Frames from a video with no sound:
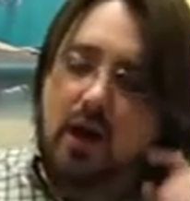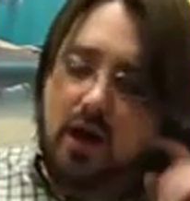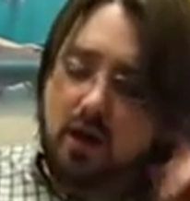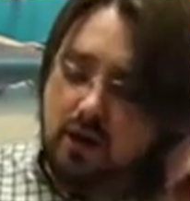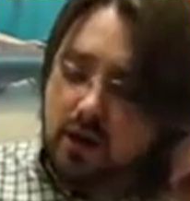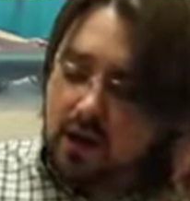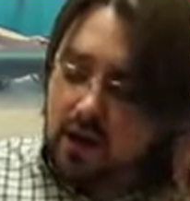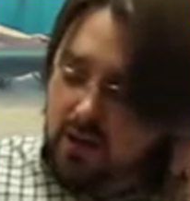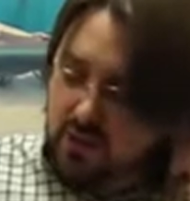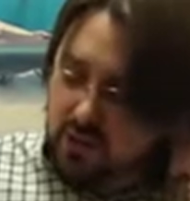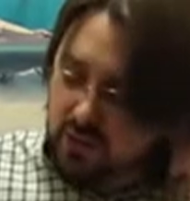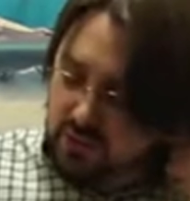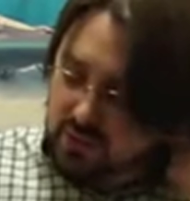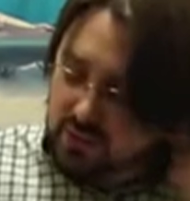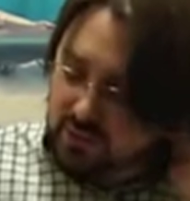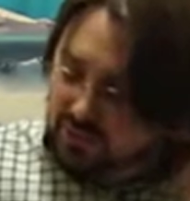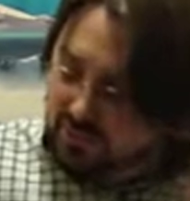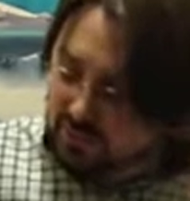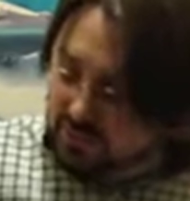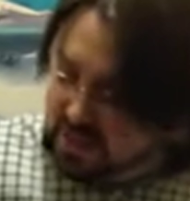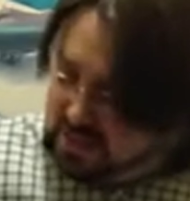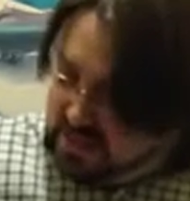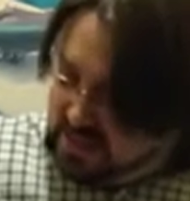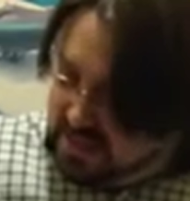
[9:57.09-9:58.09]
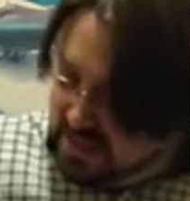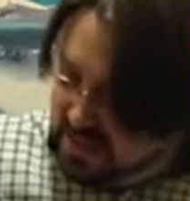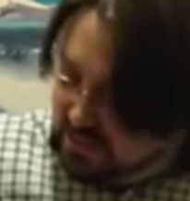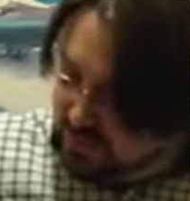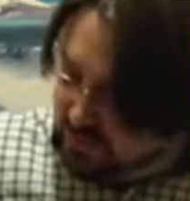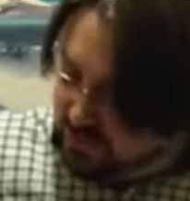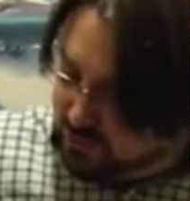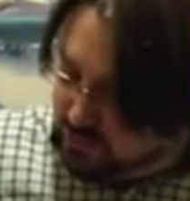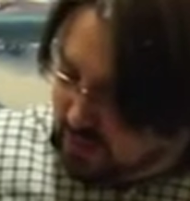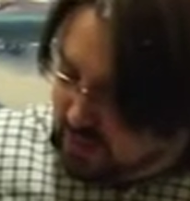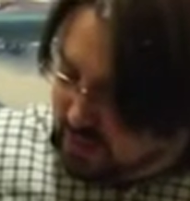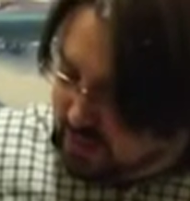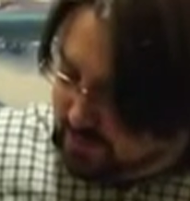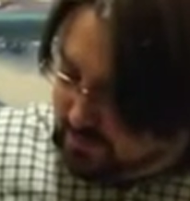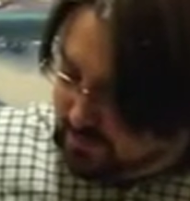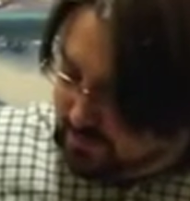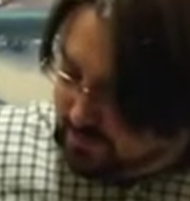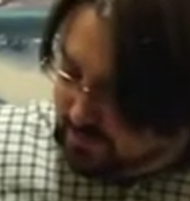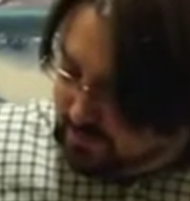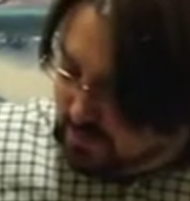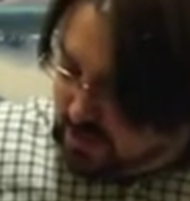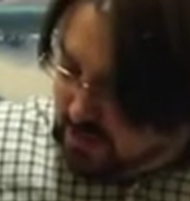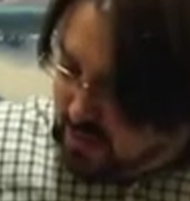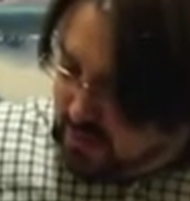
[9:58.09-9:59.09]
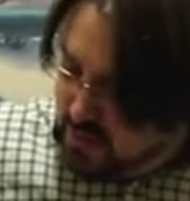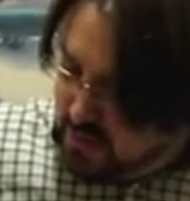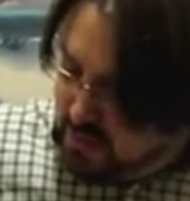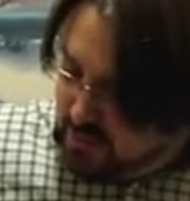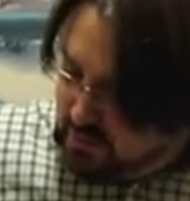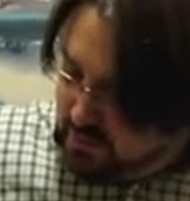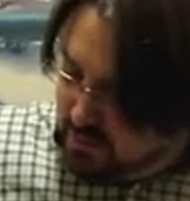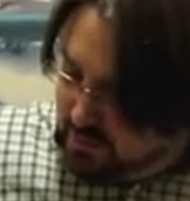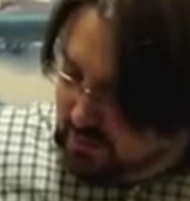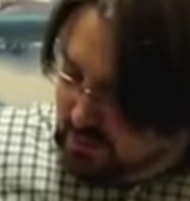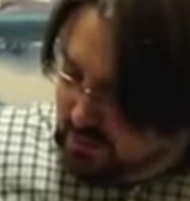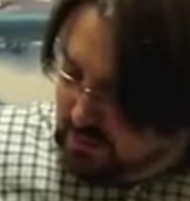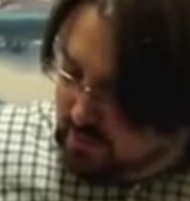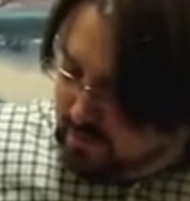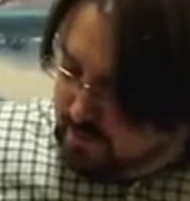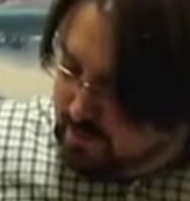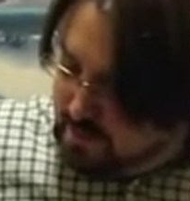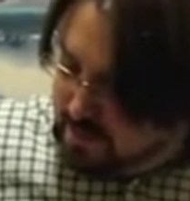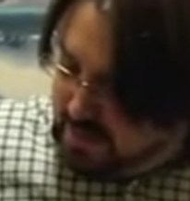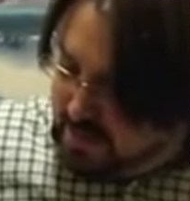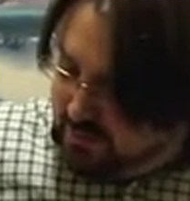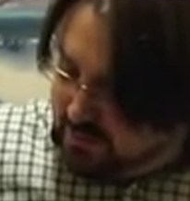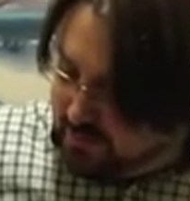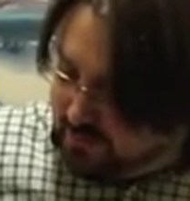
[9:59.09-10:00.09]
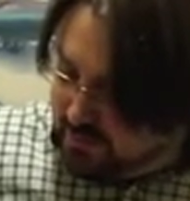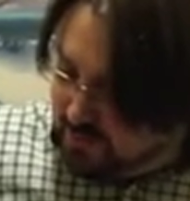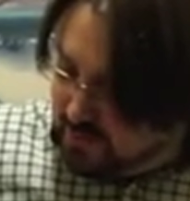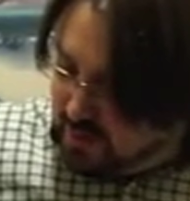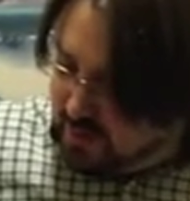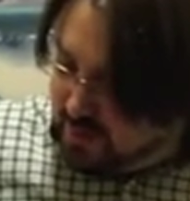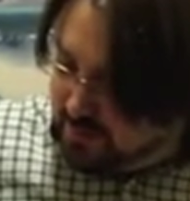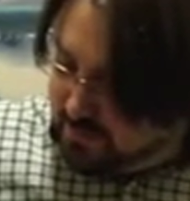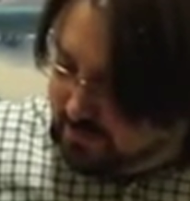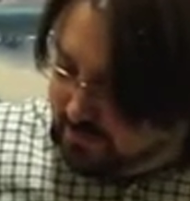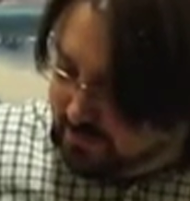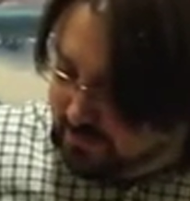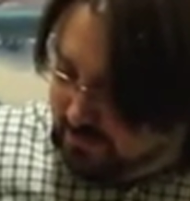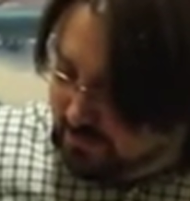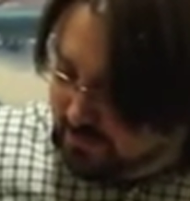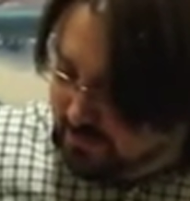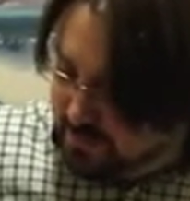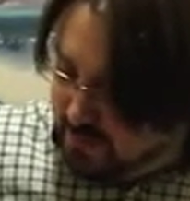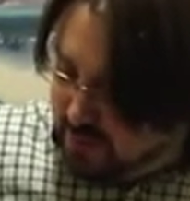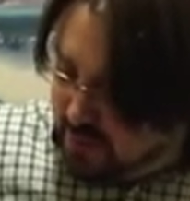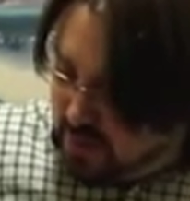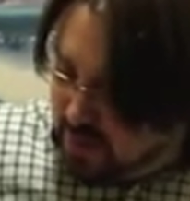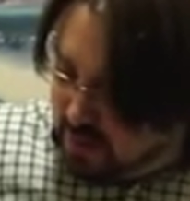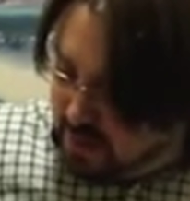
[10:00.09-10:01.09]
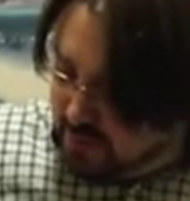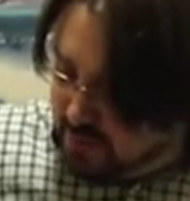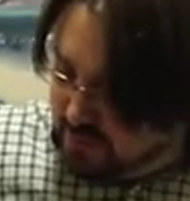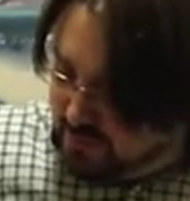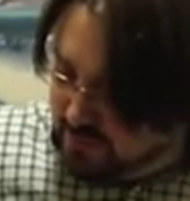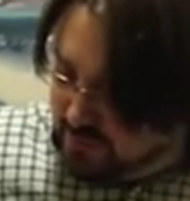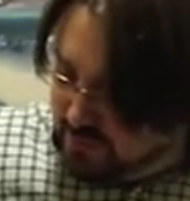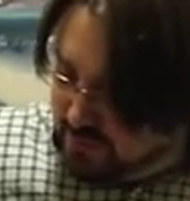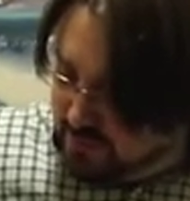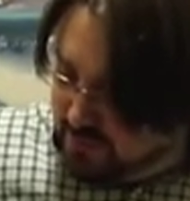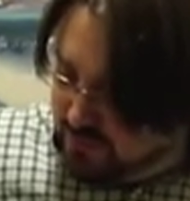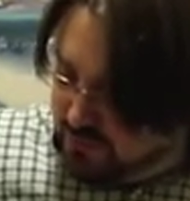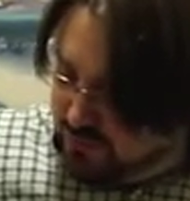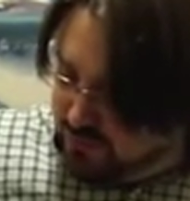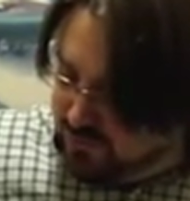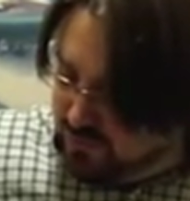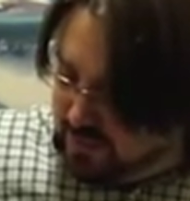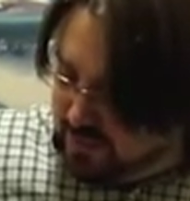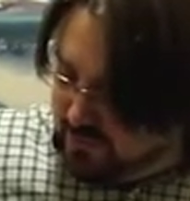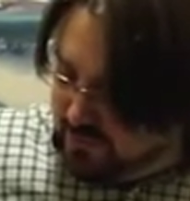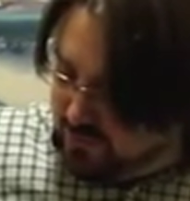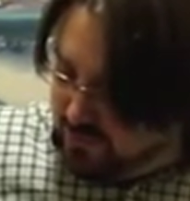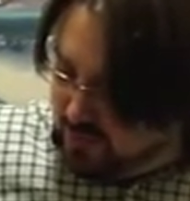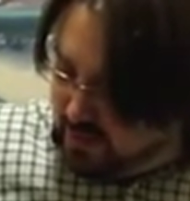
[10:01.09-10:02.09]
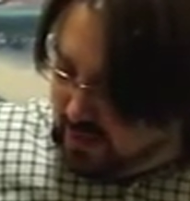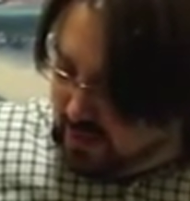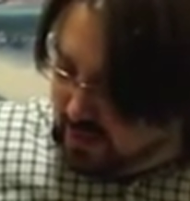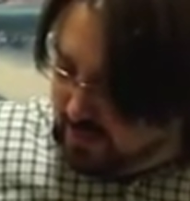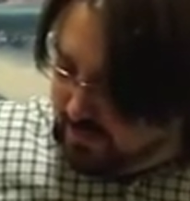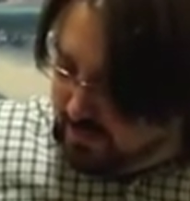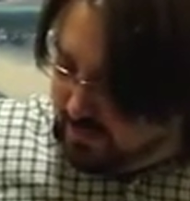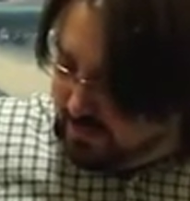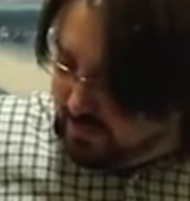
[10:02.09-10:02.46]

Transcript: All right, this is the E string, this is the B string, this is the G string,